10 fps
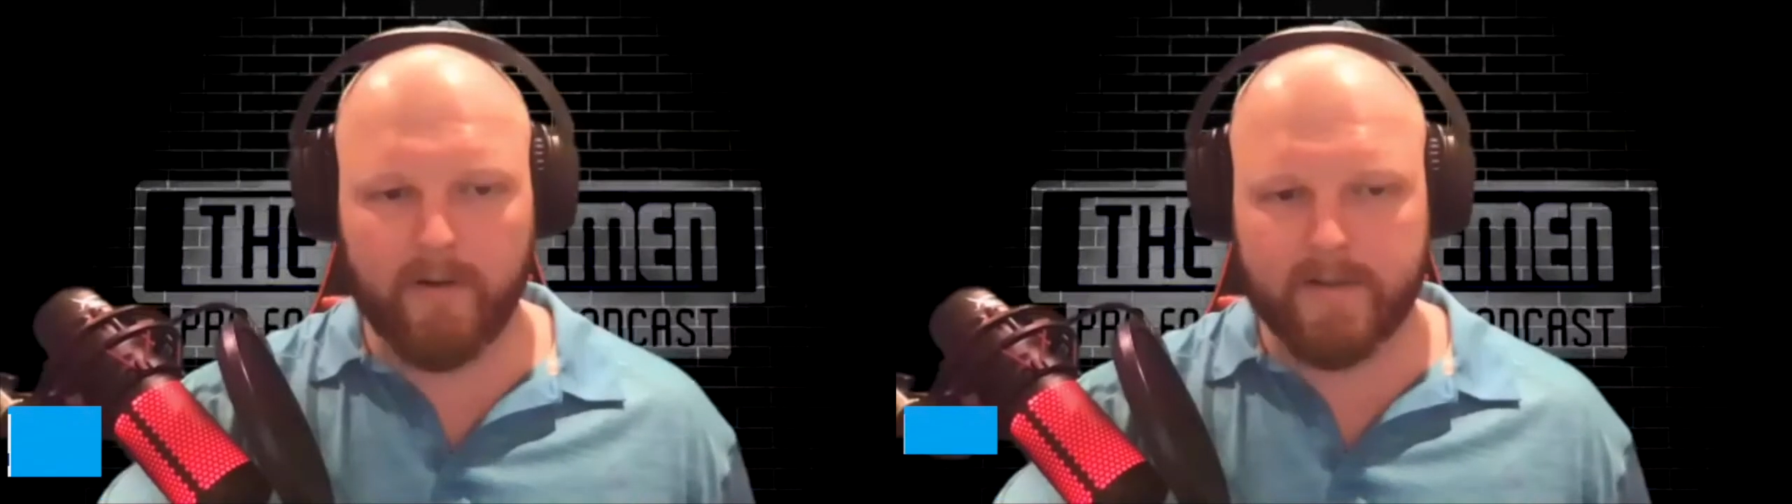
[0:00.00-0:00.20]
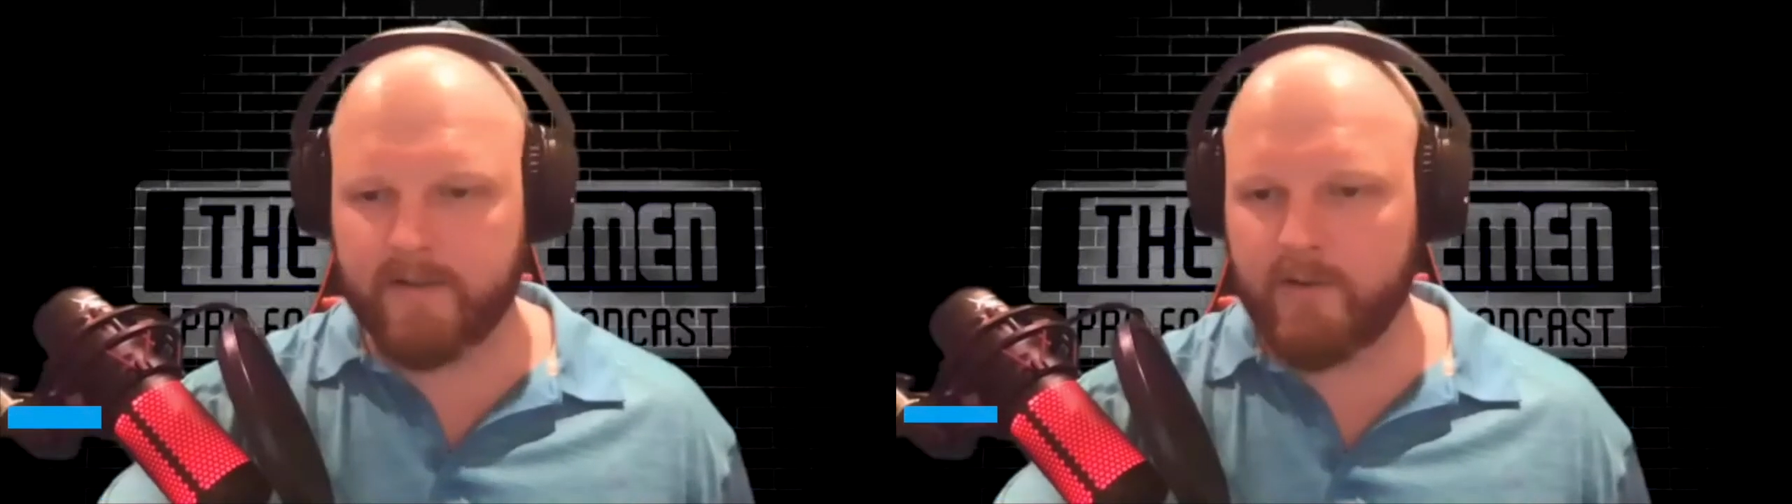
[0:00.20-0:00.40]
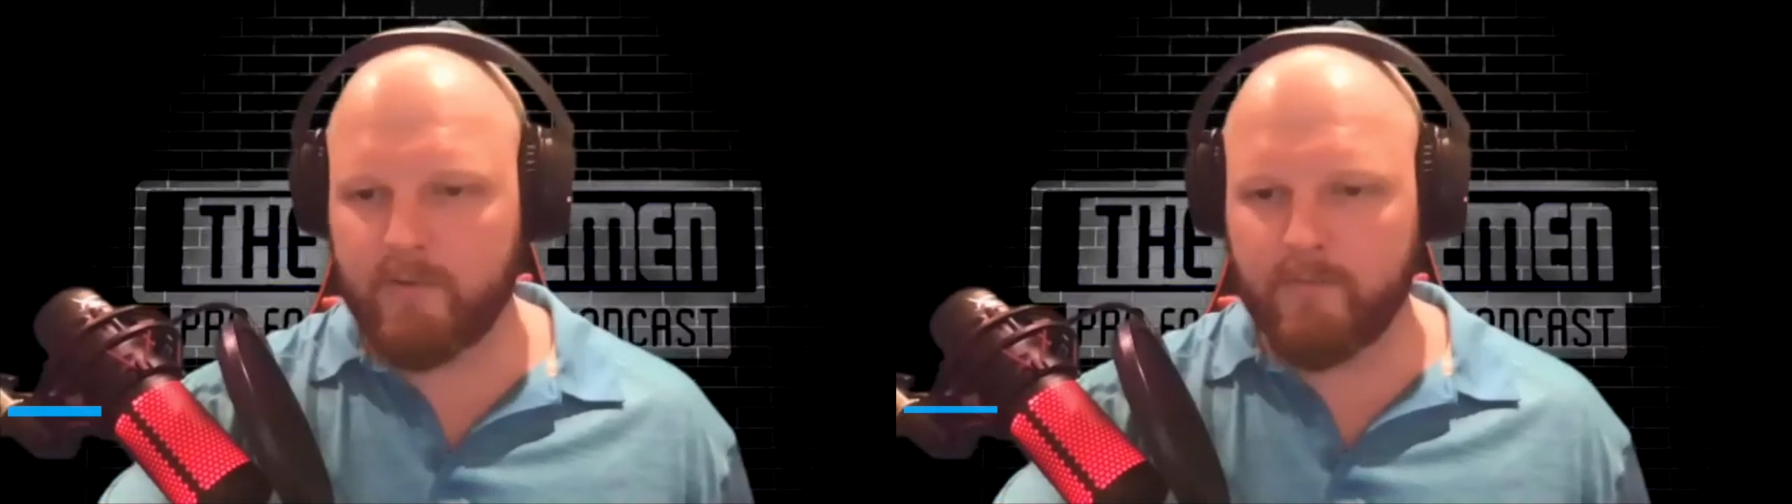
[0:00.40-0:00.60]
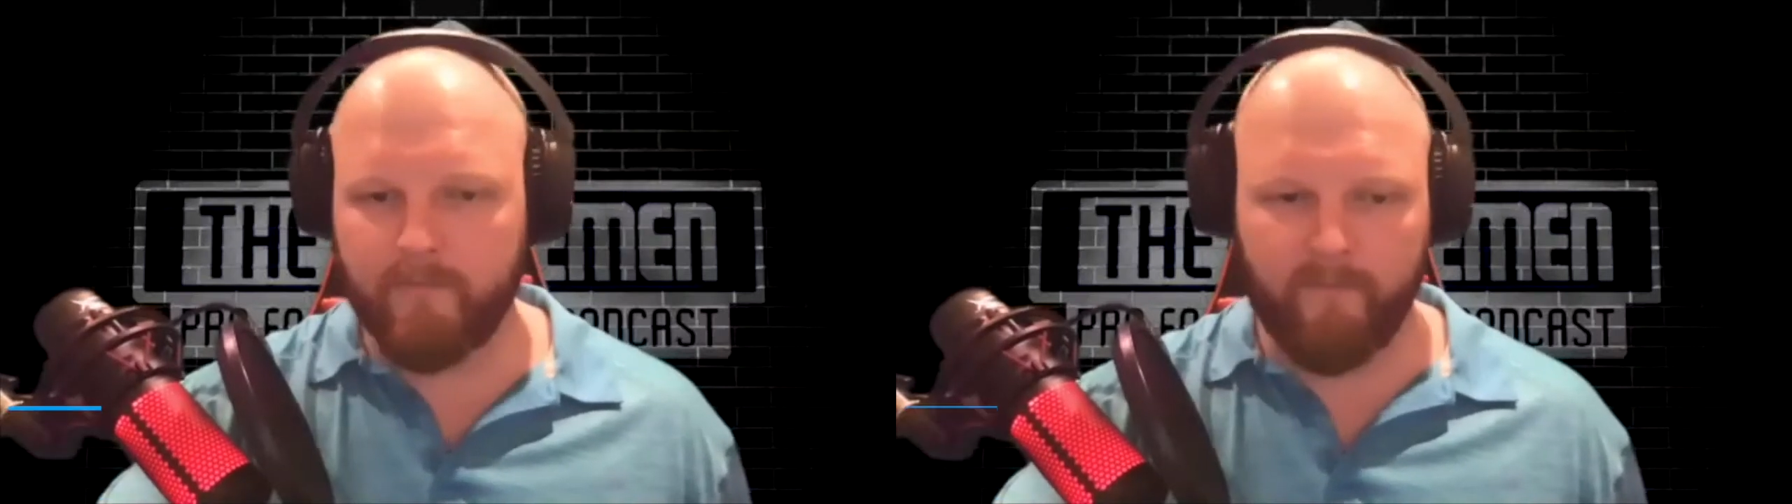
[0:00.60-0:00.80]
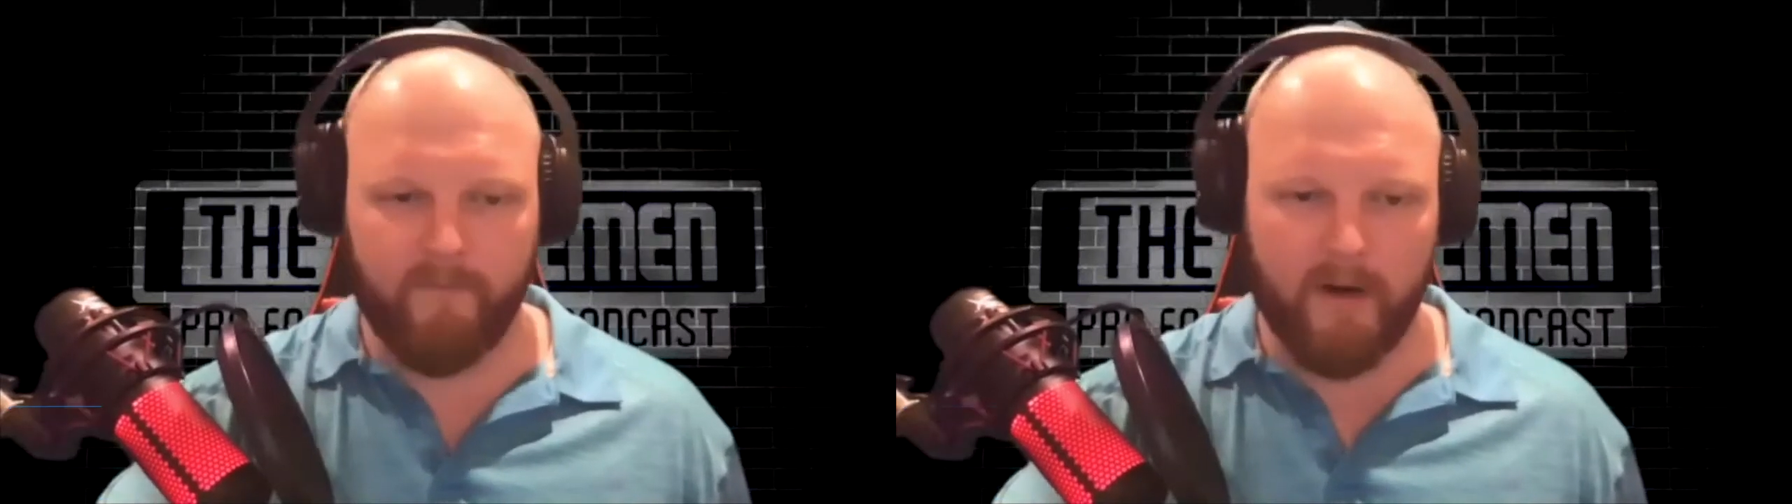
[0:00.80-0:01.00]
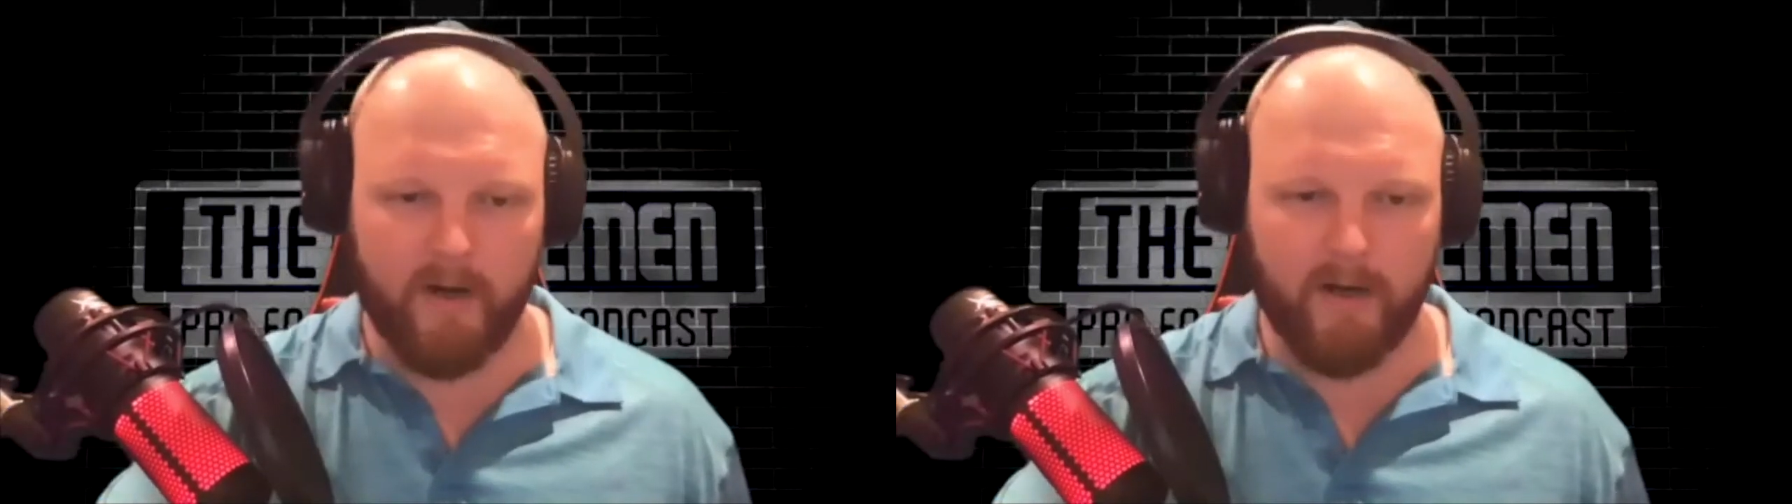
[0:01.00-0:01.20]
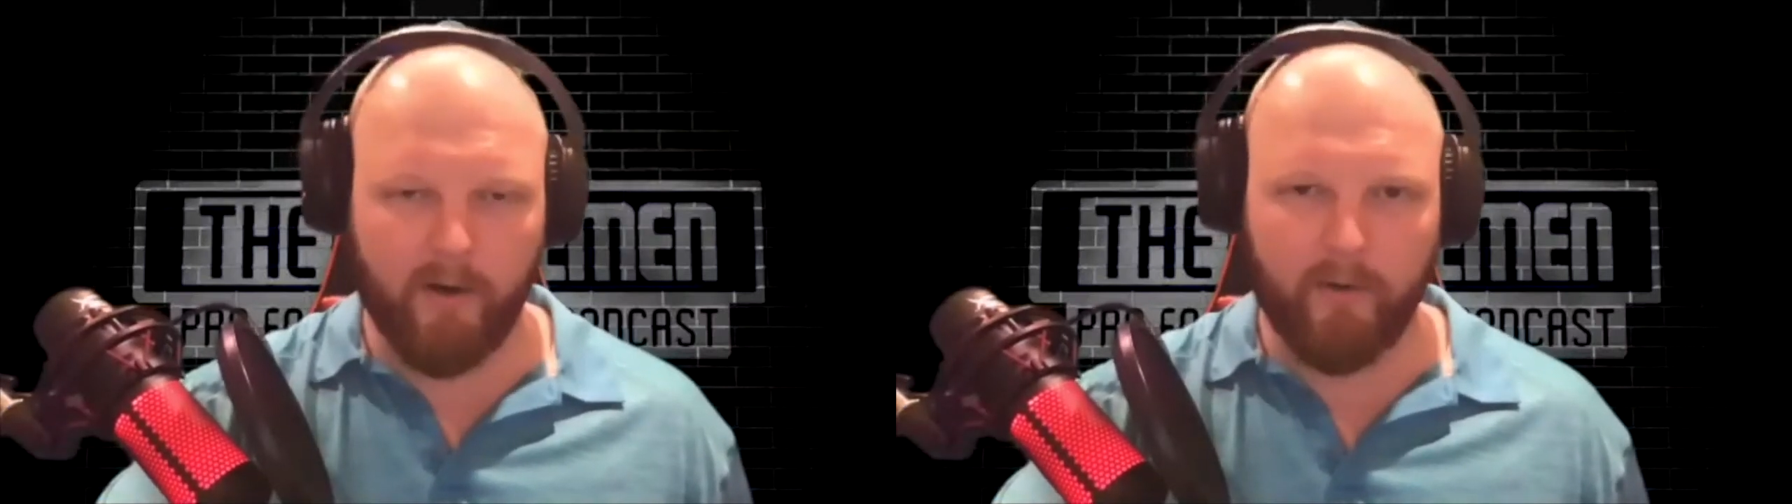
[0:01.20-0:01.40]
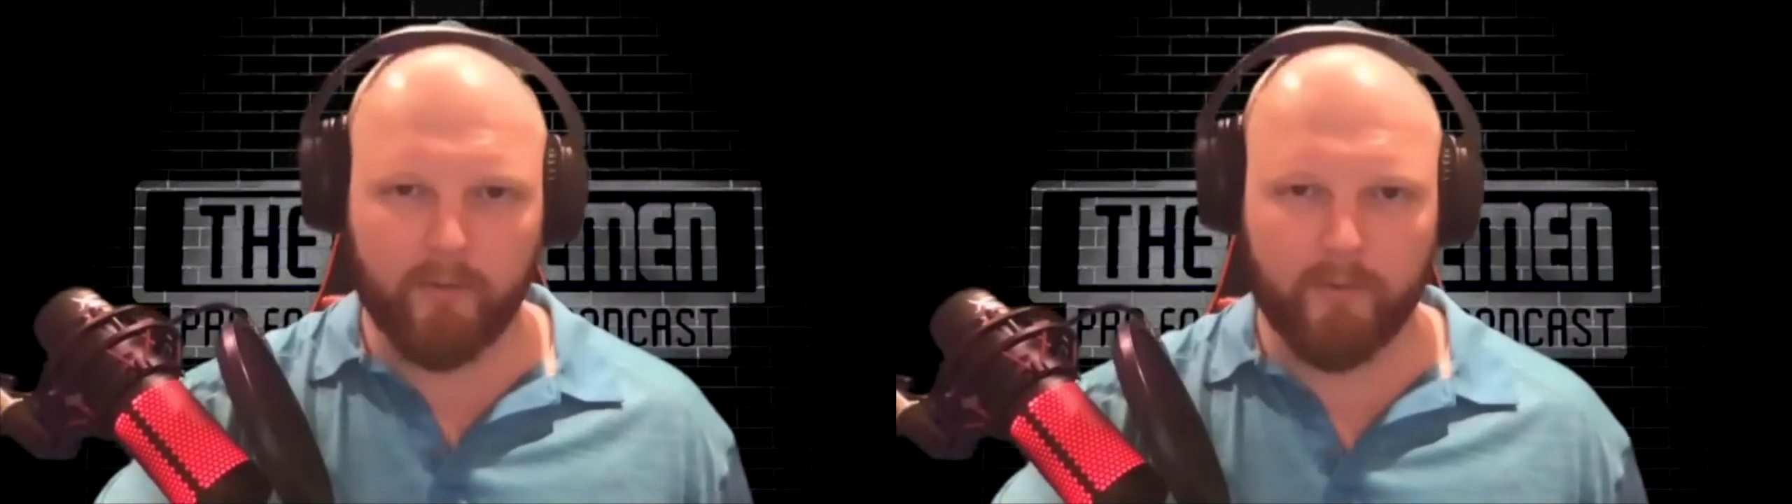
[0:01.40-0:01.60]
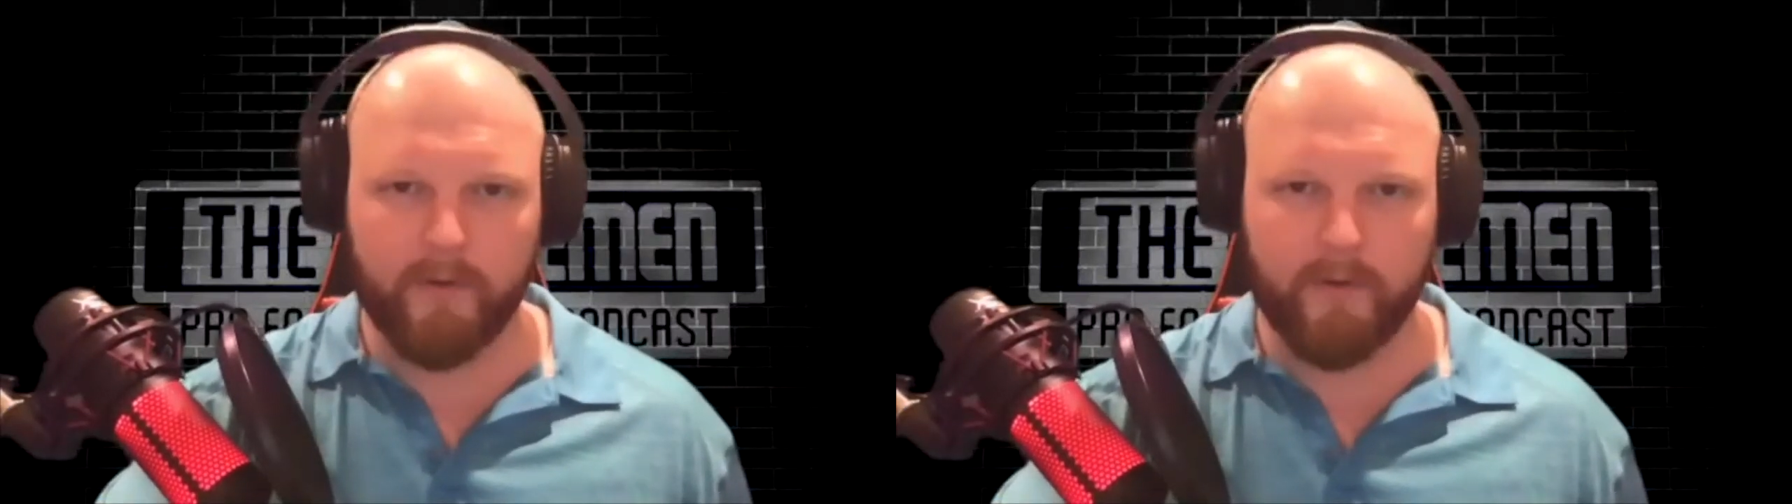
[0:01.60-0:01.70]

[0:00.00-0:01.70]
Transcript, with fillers: assume very cold.